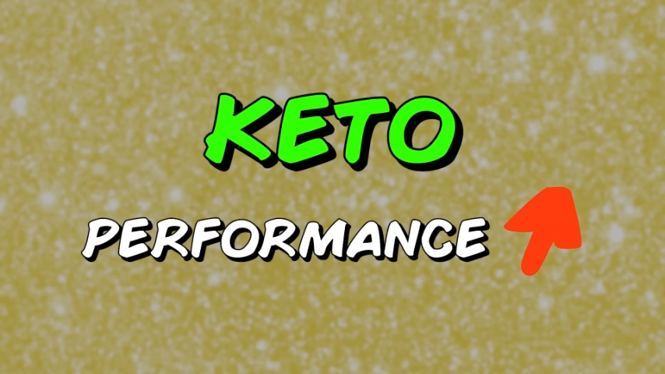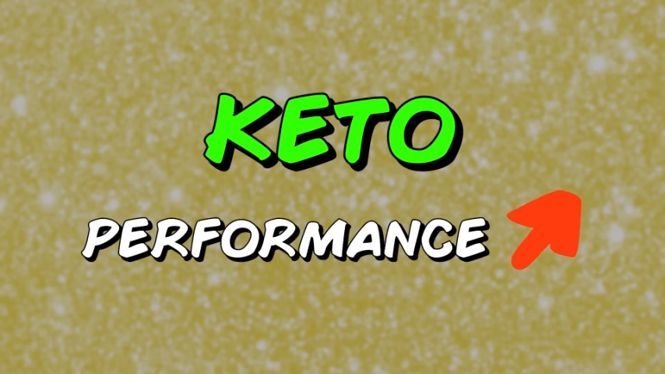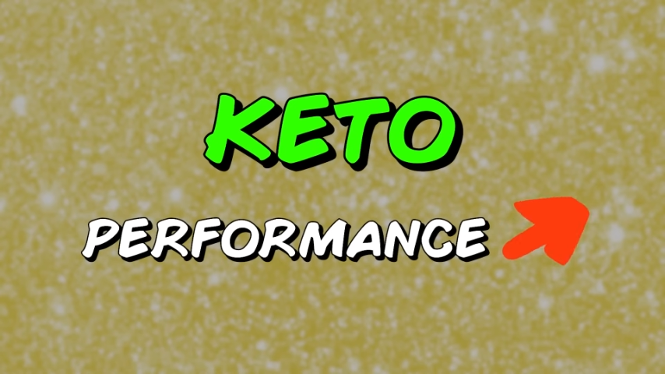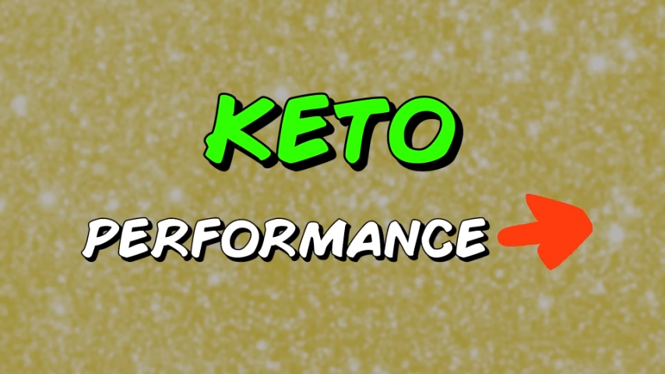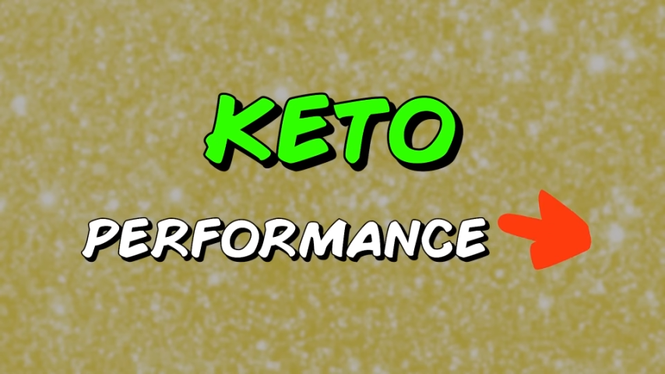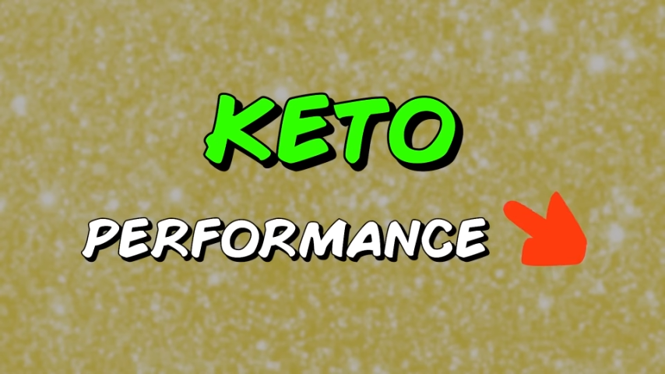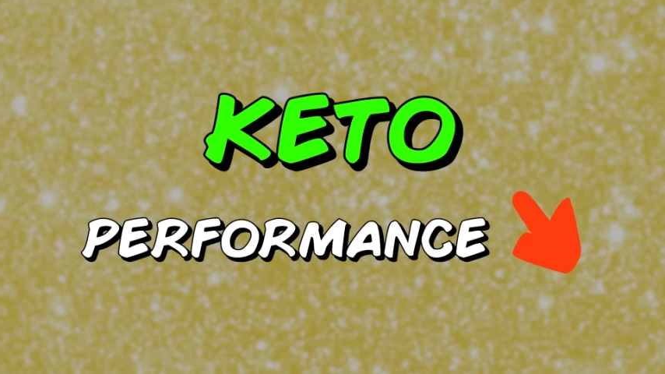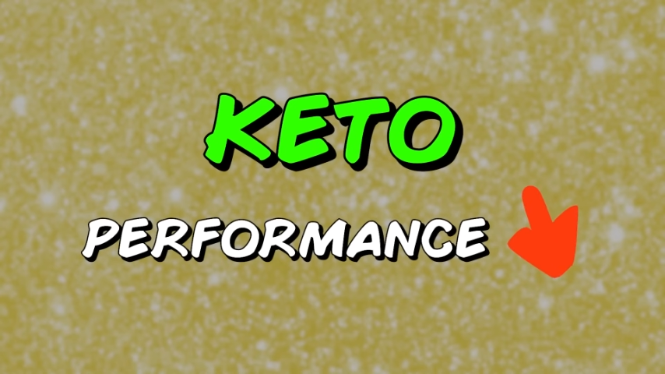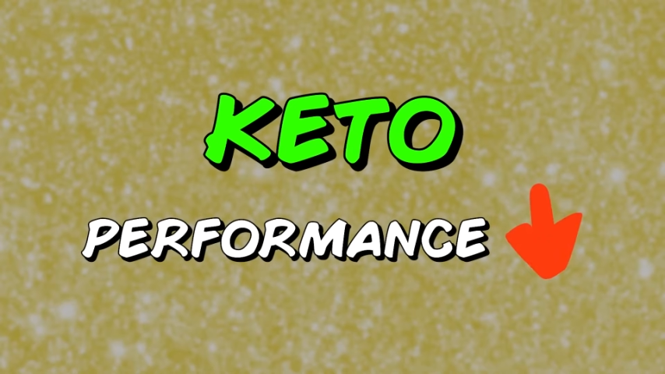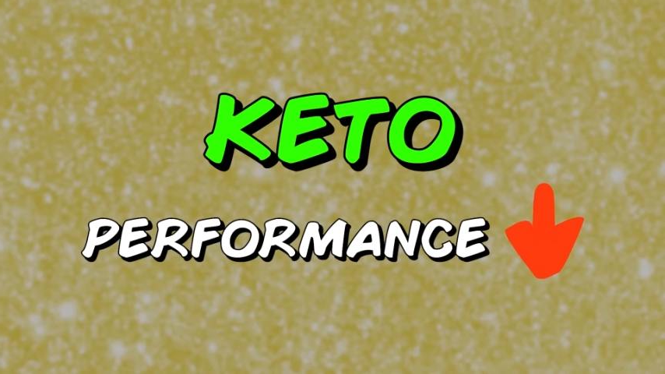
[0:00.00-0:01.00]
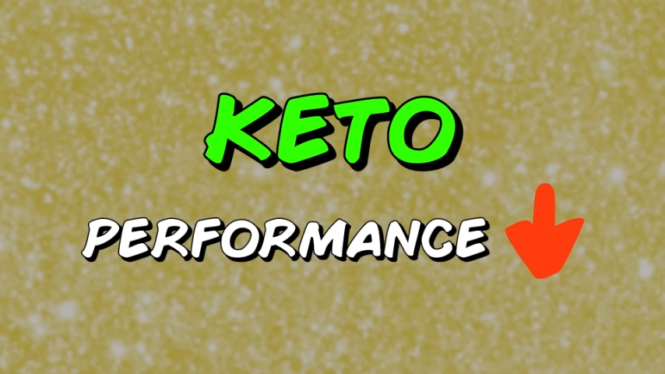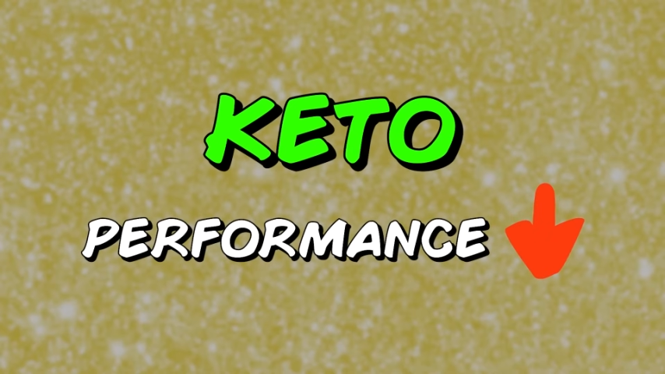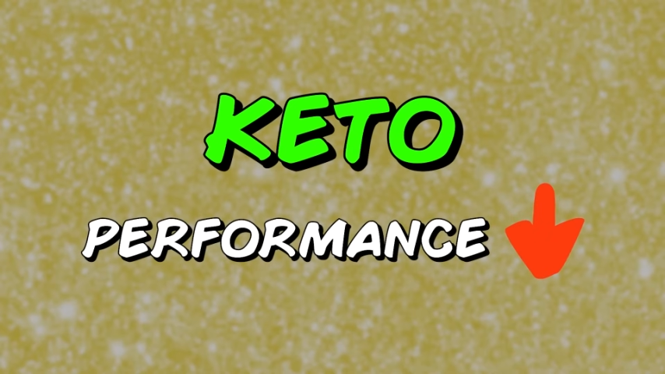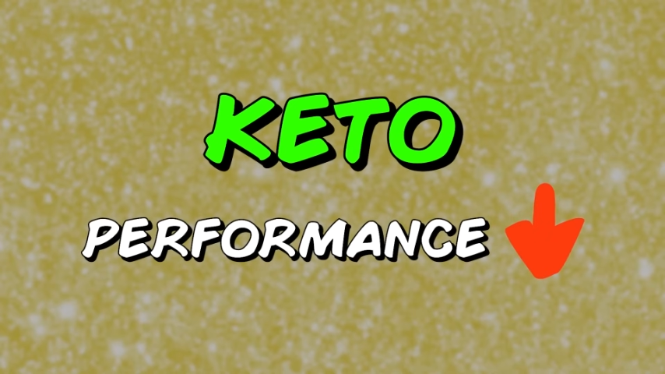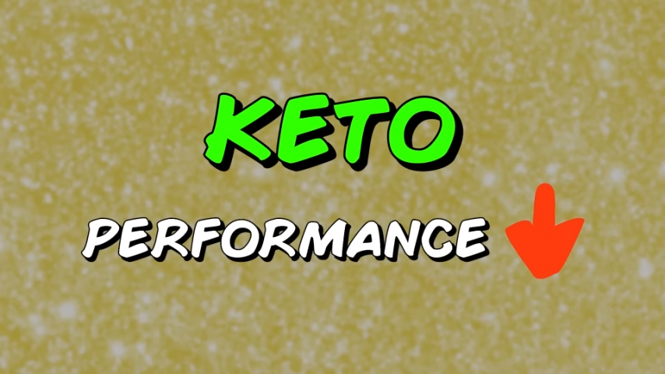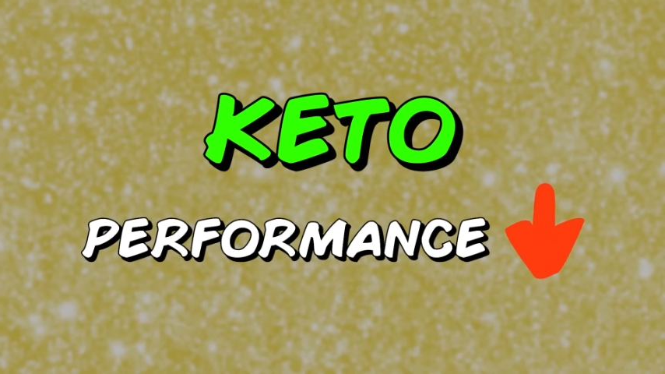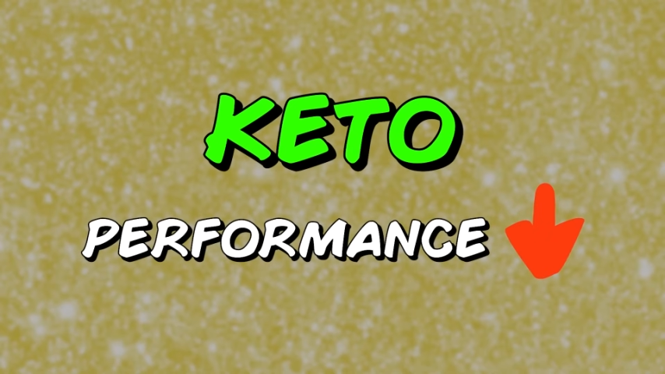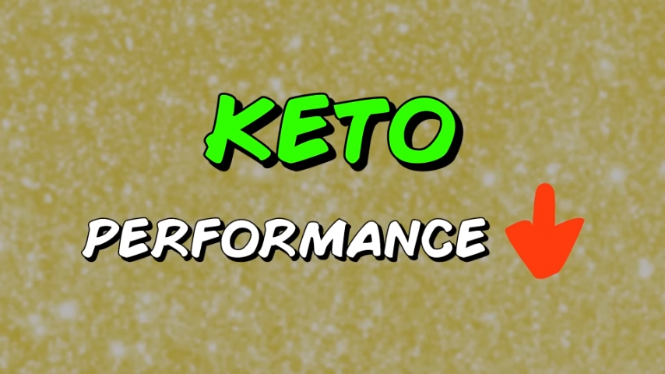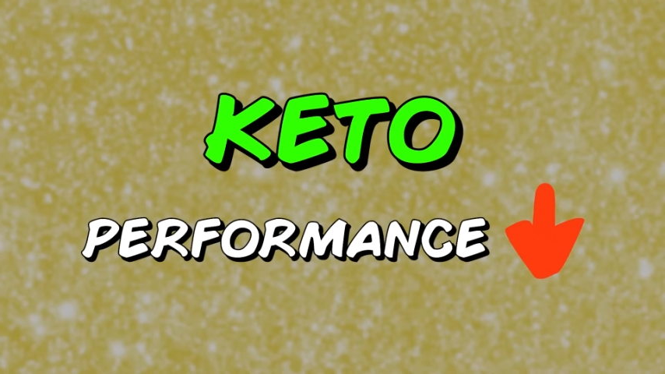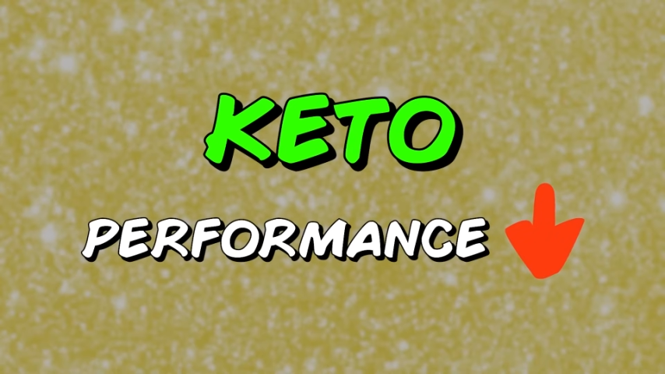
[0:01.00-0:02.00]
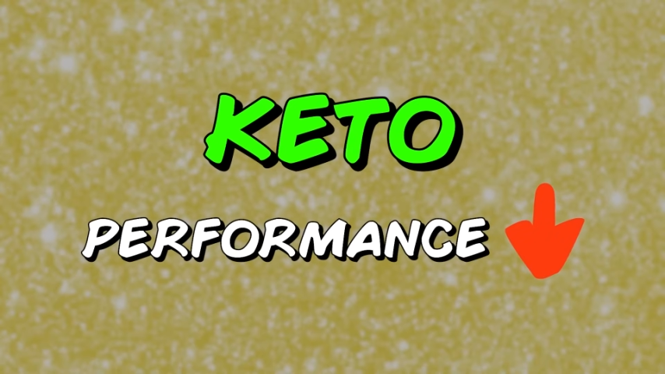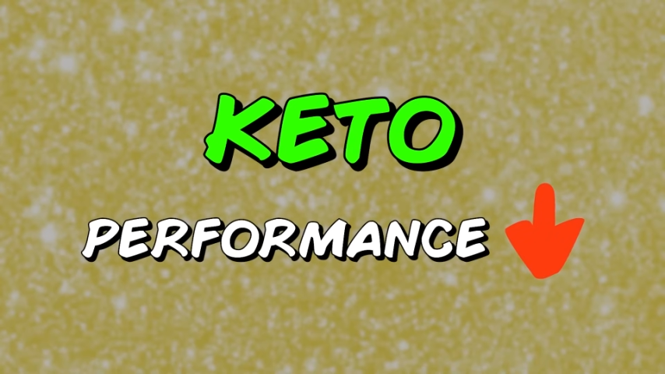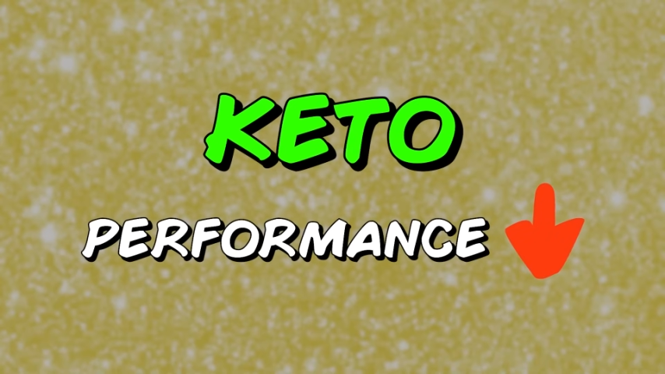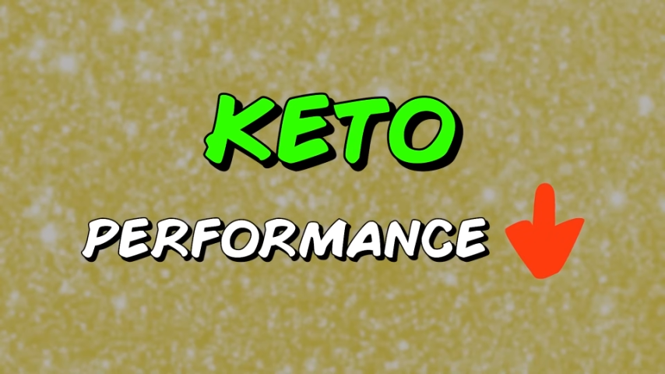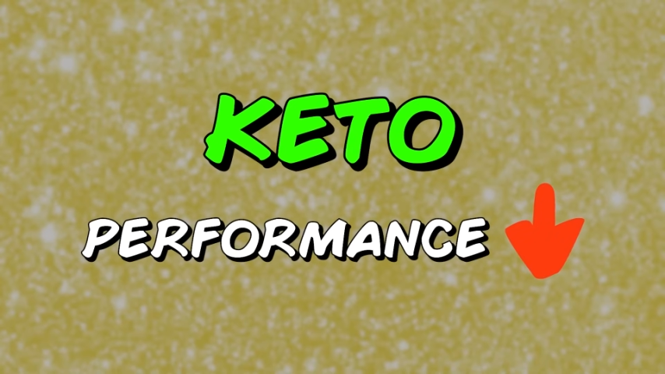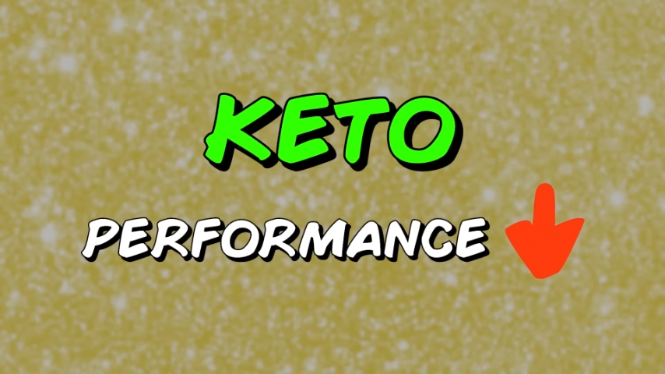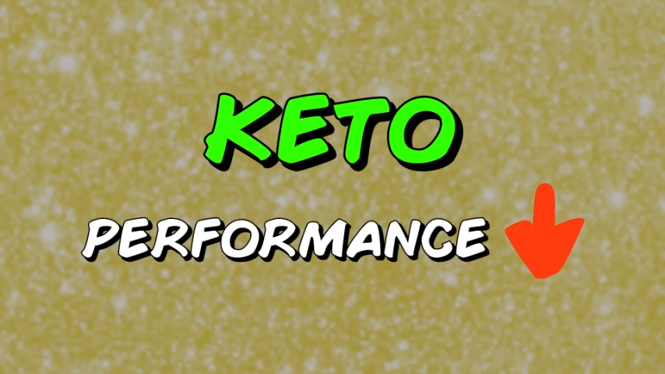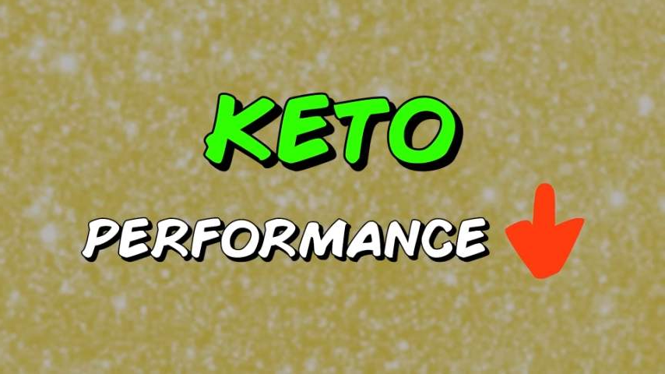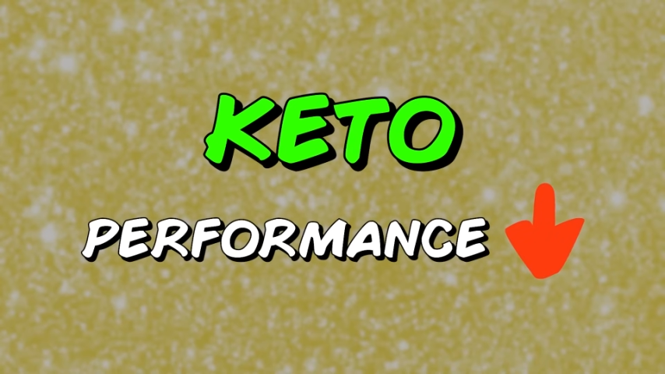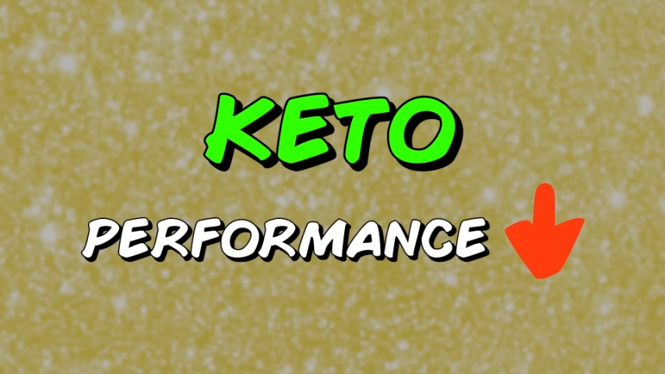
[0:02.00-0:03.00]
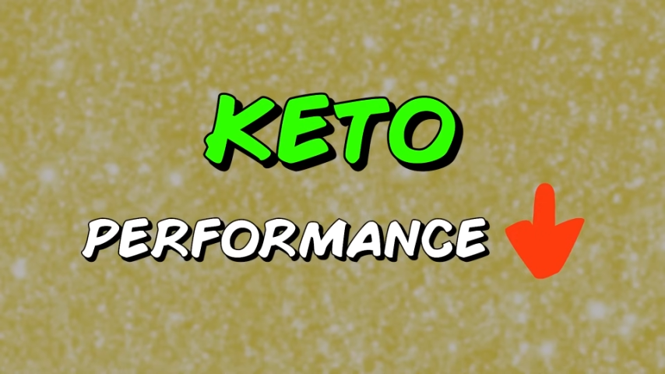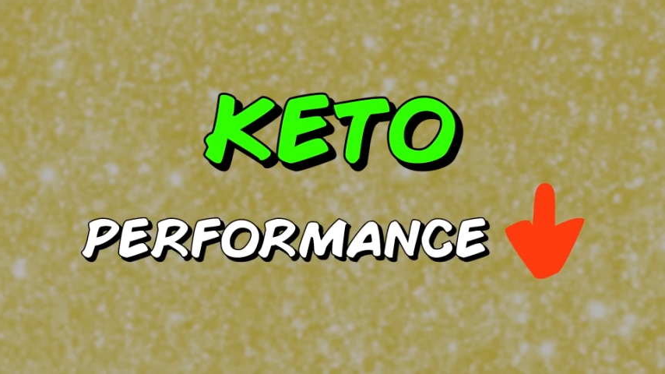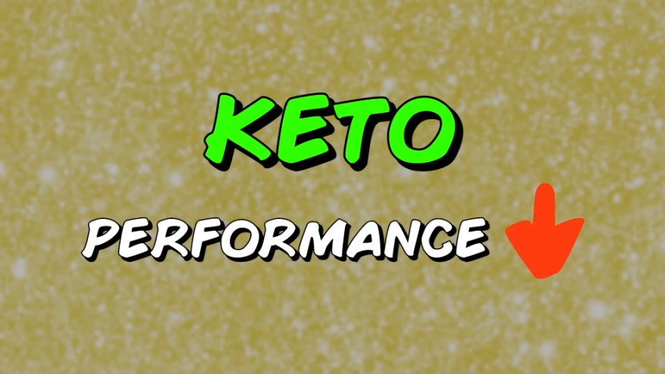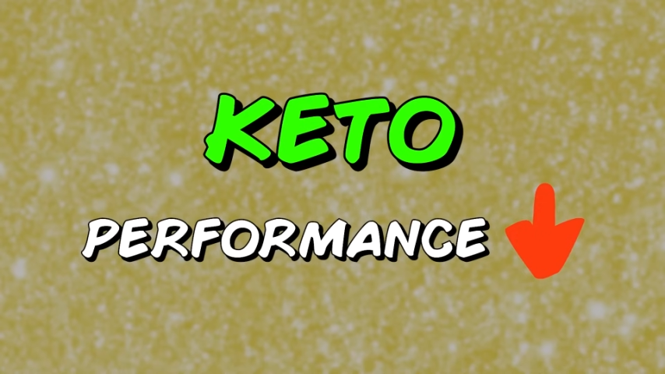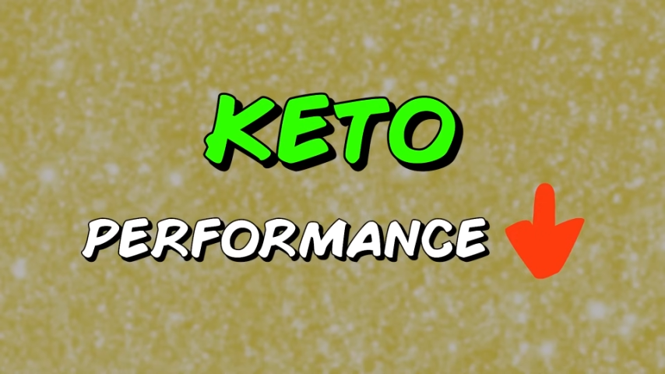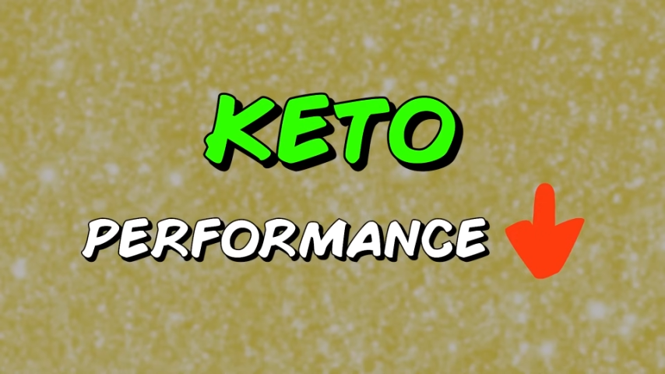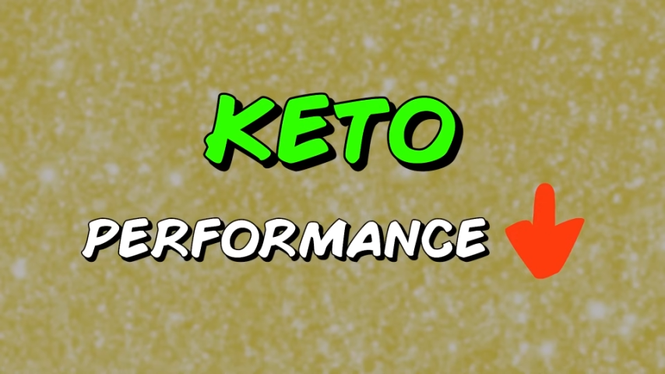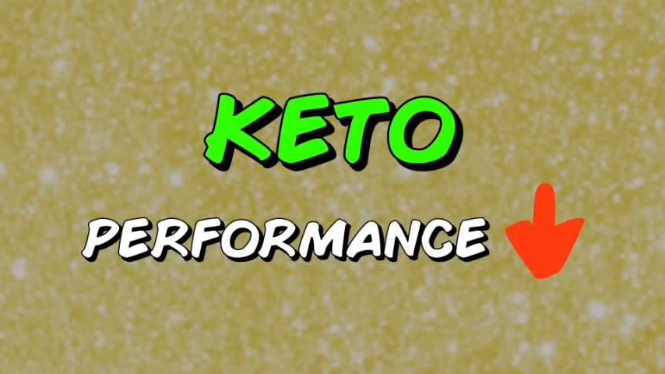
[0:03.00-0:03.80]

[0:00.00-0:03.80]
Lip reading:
No face is visible, so there are no lips to read.